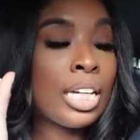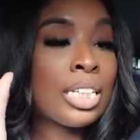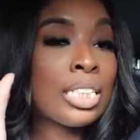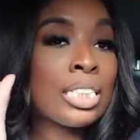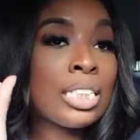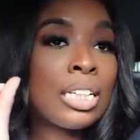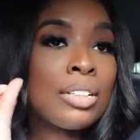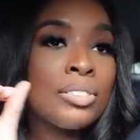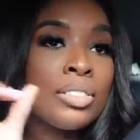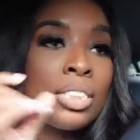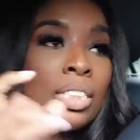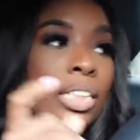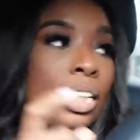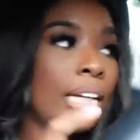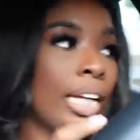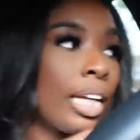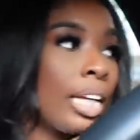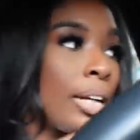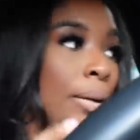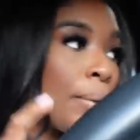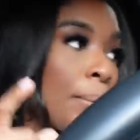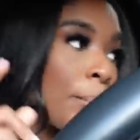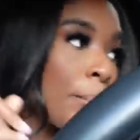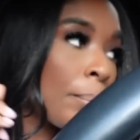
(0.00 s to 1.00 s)
I just have to
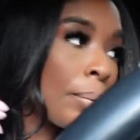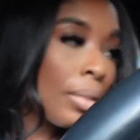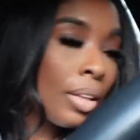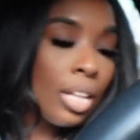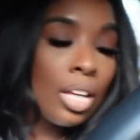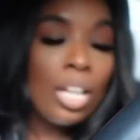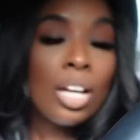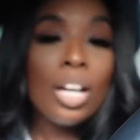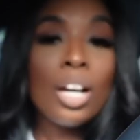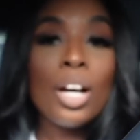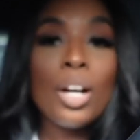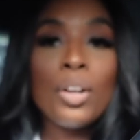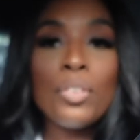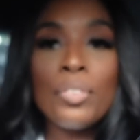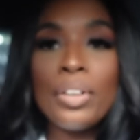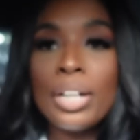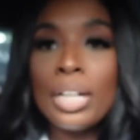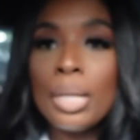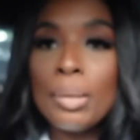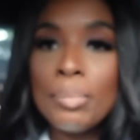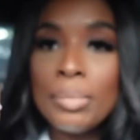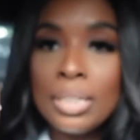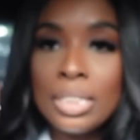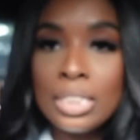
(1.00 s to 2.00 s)
get a
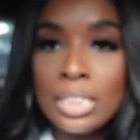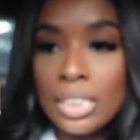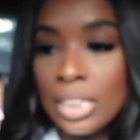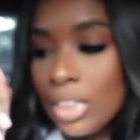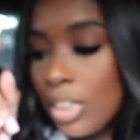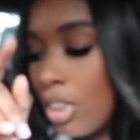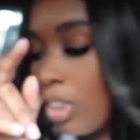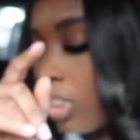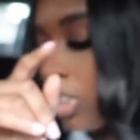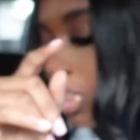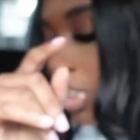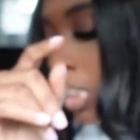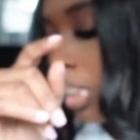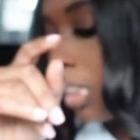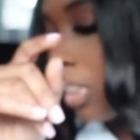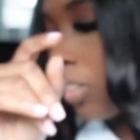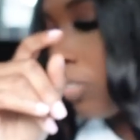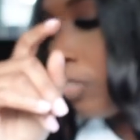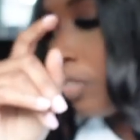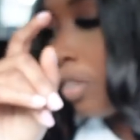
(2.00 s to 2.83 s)
recommendation